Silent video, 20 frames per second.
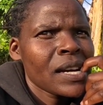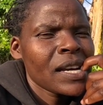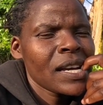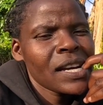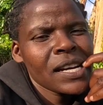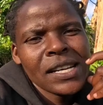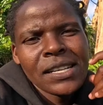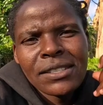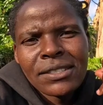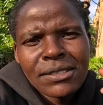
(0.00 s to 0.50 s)

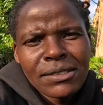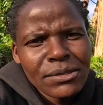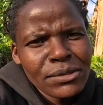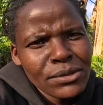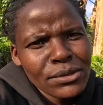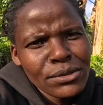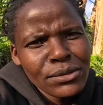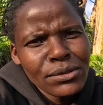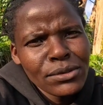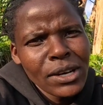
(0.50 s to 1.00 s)
yeah,
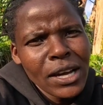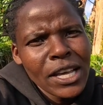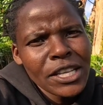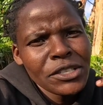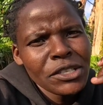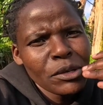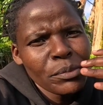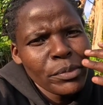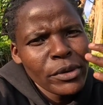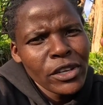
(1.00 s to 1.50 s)
you
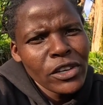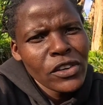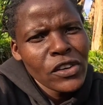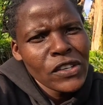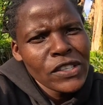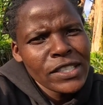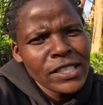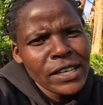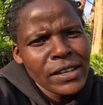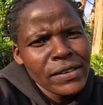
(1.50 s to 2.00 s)
guys, your
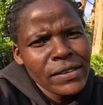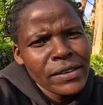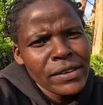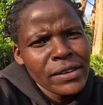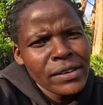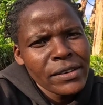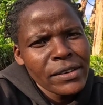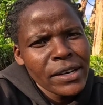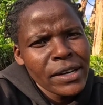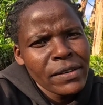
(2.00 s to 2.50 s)
opinions
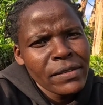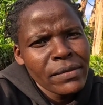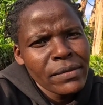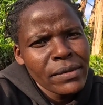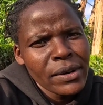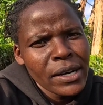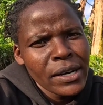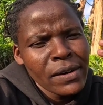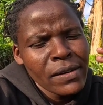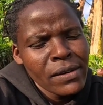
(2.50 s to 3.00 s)
are
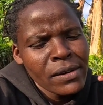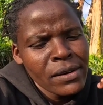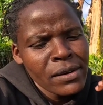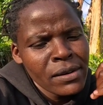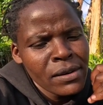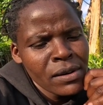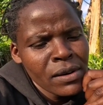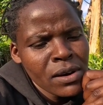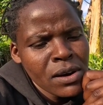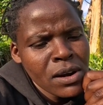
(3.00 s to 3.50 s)
are
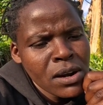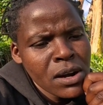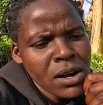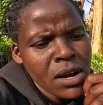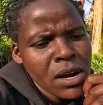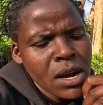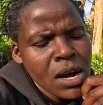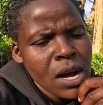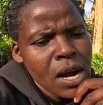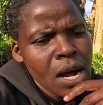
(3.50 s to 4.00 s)
are
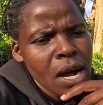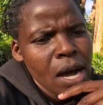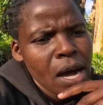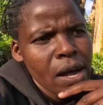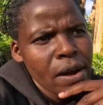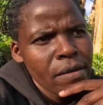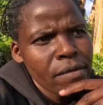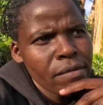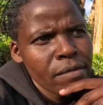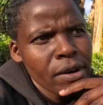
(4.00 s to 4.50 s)

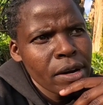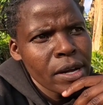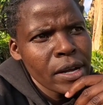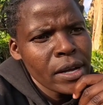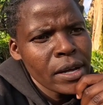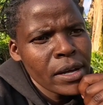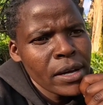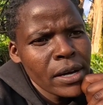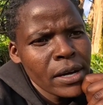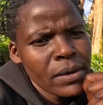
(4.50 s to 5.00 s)
are
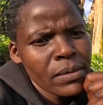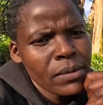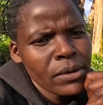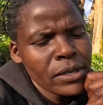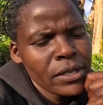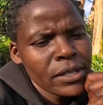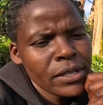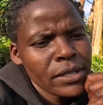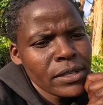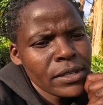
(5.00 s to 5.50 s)
uh, are
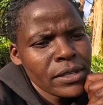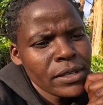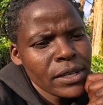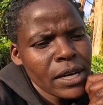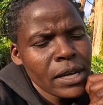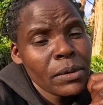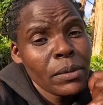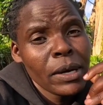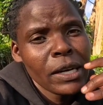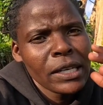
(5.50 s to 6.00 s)
what
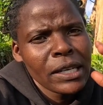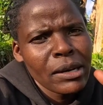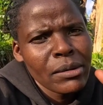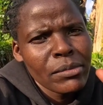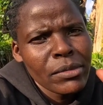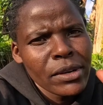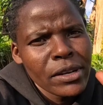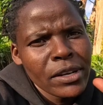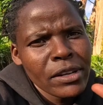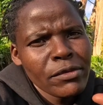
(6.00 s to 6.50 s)
are
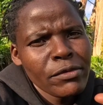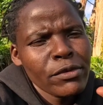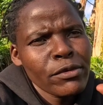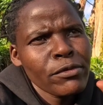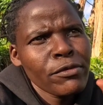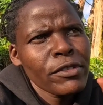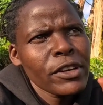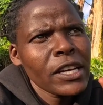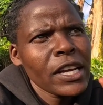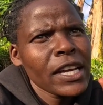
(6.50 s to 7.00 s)
welcomed. If
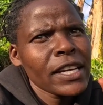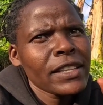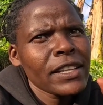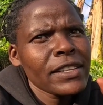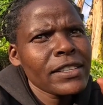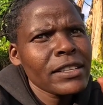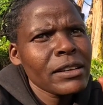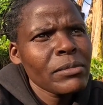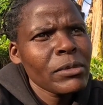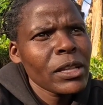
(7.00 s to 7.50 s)
you feel like
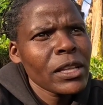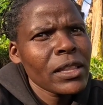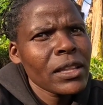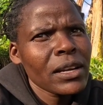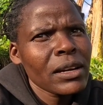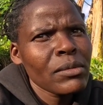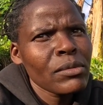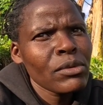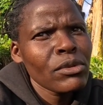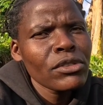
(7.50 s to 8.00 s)
there's something
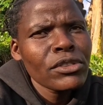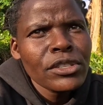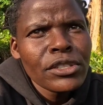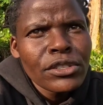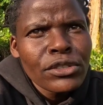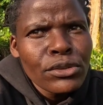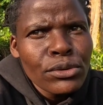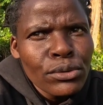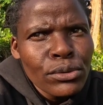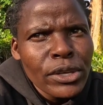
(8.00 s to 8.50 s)
that I'm
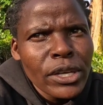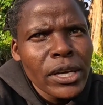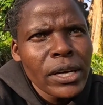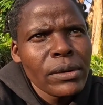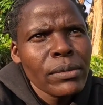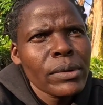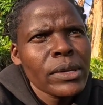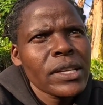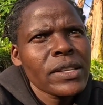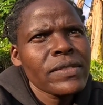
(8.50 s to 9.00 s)
not
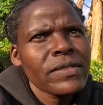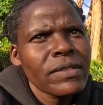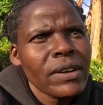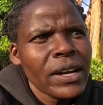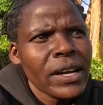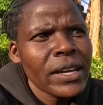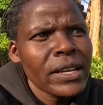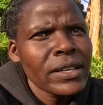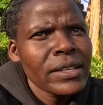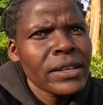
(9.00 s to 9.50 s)
doing which is
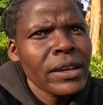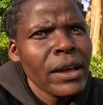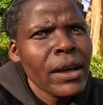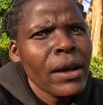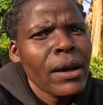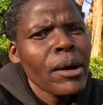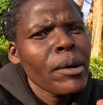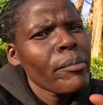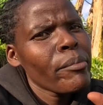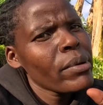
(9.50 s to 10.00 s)
right,
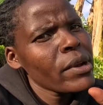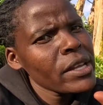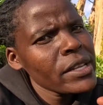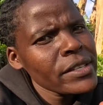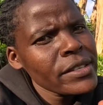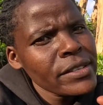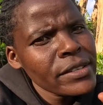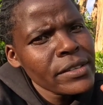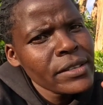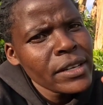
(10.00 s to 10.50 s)

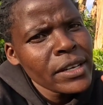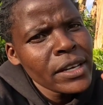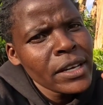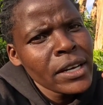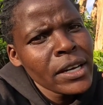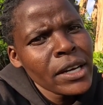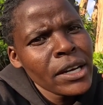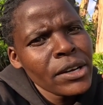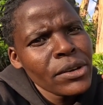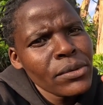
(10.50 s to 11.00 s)
please
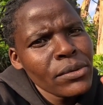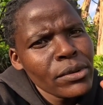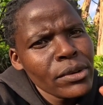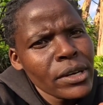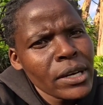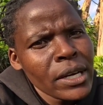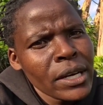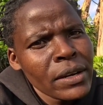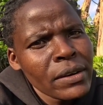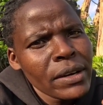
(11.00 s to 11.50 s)
uh,
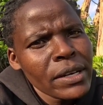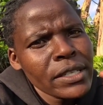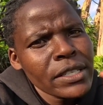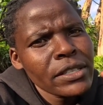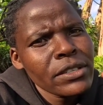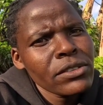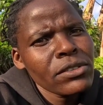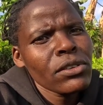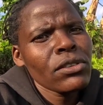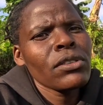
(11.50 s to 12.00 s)
do, uh, write
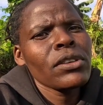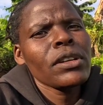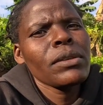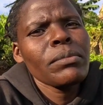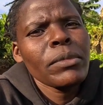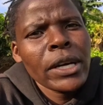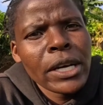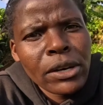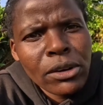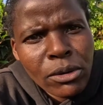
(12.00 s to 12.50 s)
it
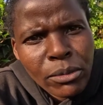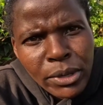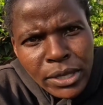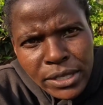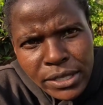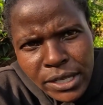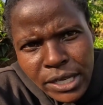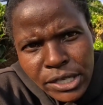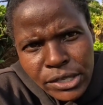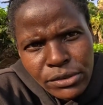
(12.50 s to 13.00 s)
on my
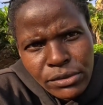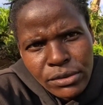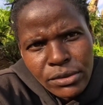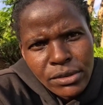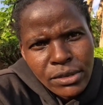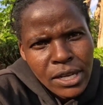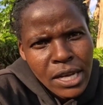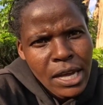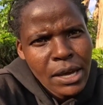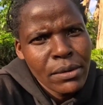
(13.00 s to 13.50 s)
comment section
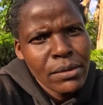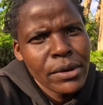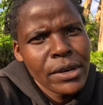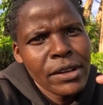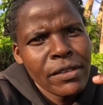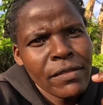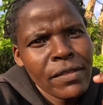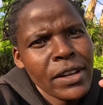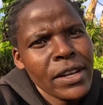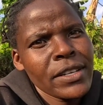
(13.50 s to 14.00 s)
i will
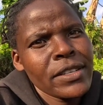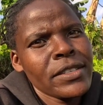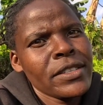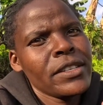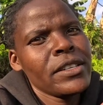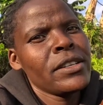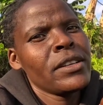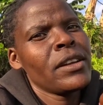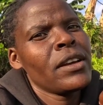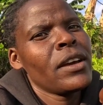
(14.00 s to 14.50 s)

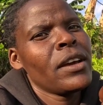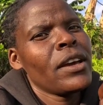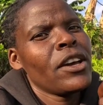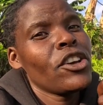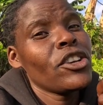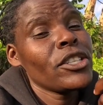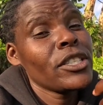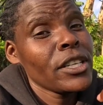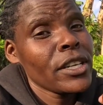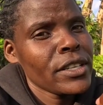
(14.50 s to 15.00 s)
definitely
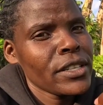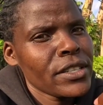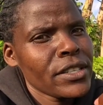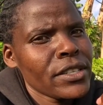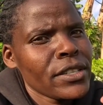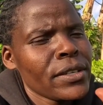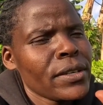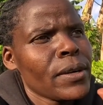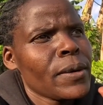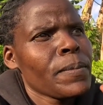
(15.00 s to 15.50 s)

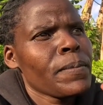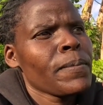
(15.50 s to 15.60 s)
change